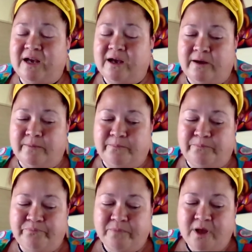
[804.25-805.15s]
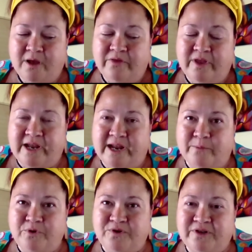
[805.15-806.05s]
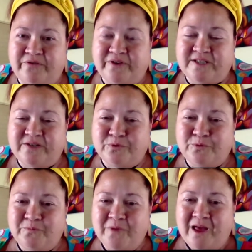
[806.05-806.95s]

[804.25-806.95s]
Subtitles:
the Nannup Music Festival